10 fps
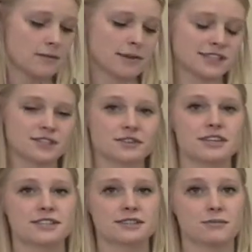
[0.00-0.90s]
my
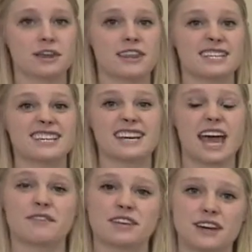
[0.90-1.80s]
students, when they didn't
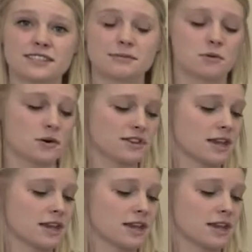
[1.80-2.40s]
have enough support,